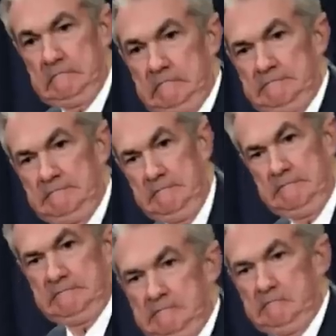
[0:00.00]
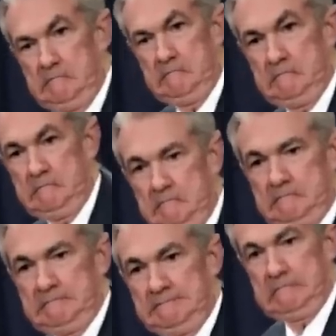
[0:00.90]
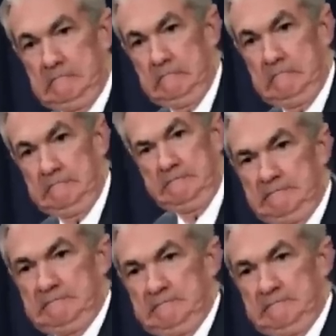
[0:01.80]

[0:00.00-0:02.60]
in comes the Fed, who wants to prevent hyperinflation